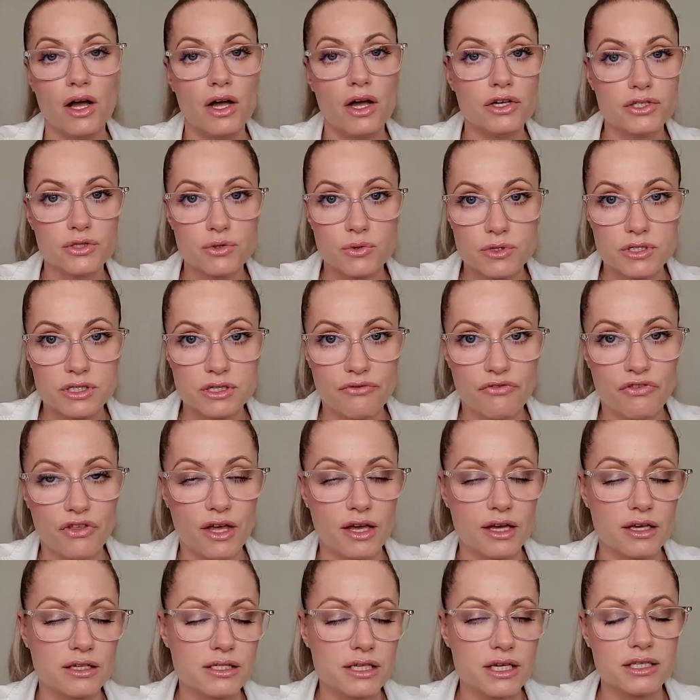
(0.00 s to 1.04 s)
all sorts of
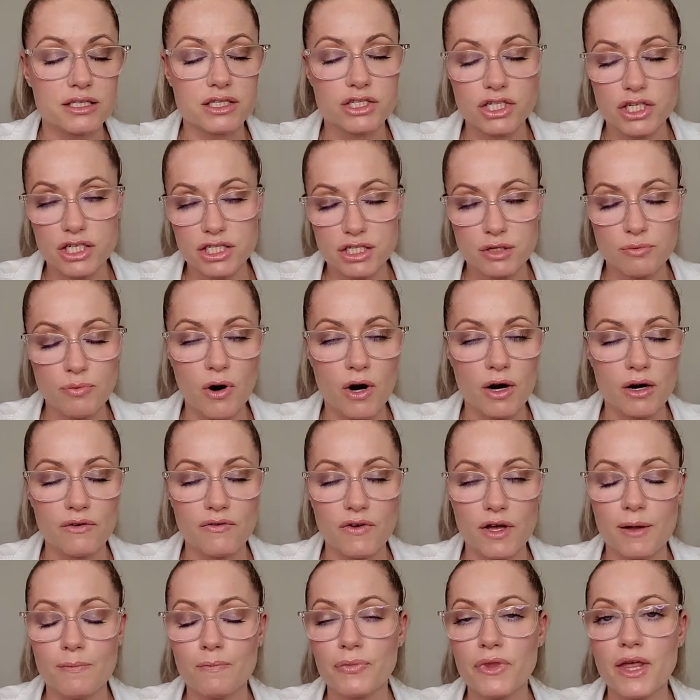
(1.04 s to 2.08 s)
things. It's just a part
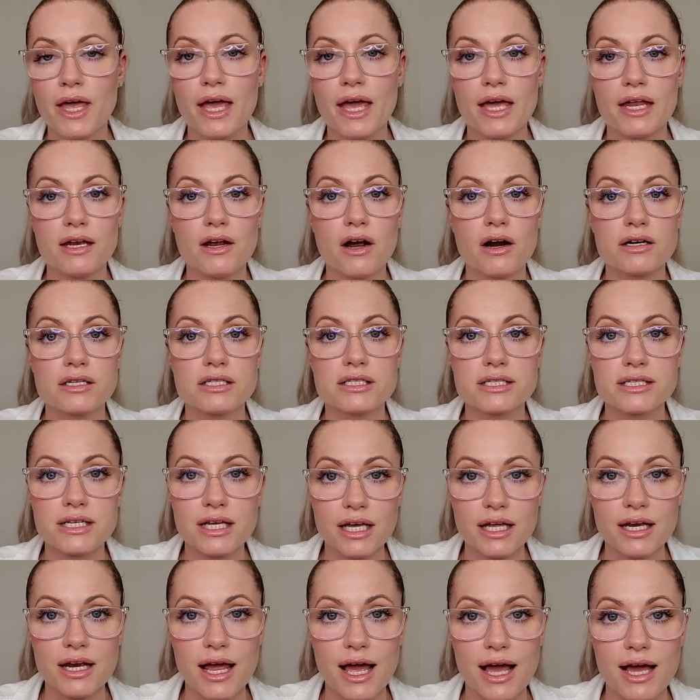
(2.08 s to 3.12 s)
of it. And our
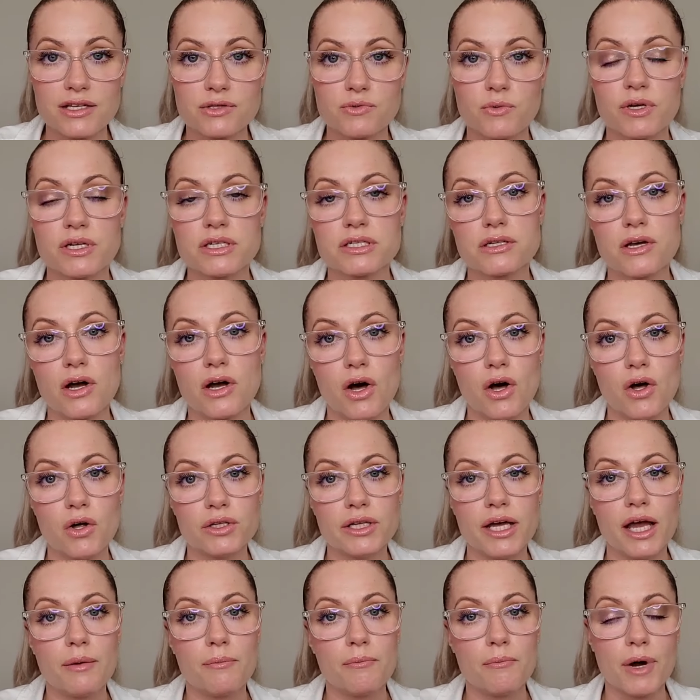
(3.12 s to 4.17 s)
skin has what is
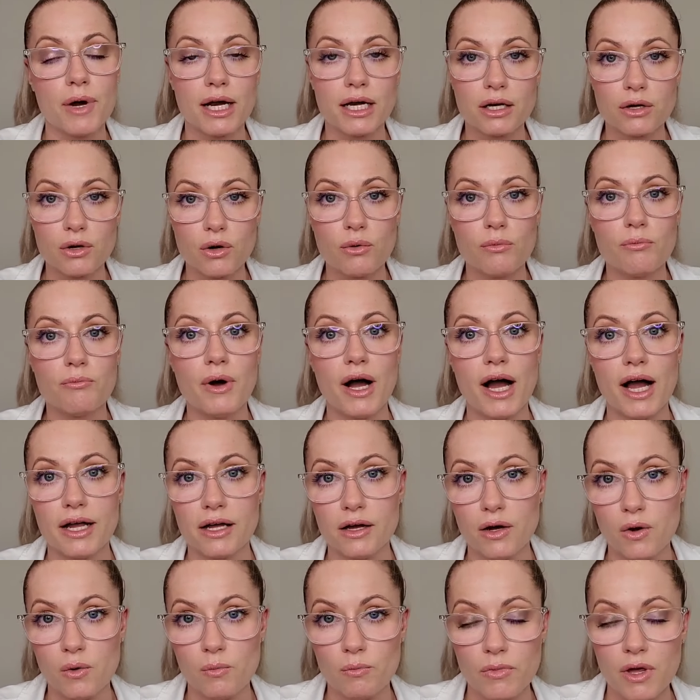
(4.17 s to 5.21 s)
called a
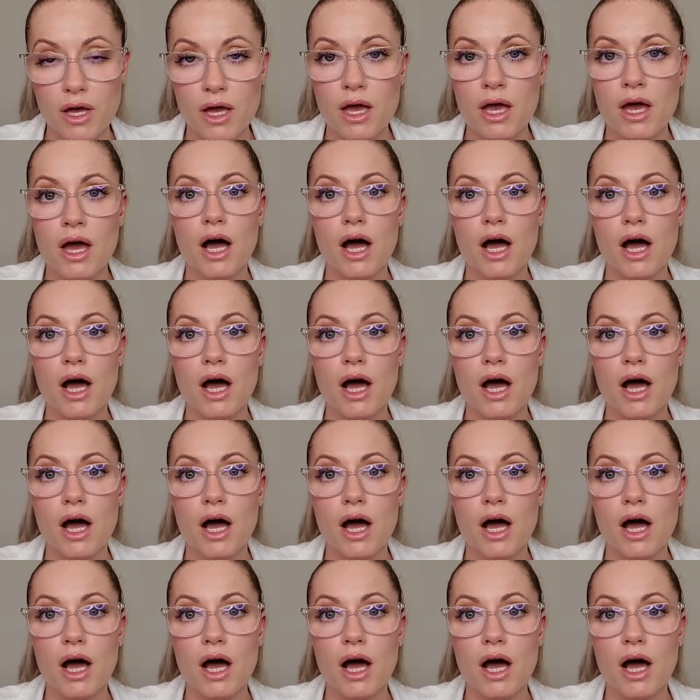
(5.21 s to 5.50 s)
microbiome.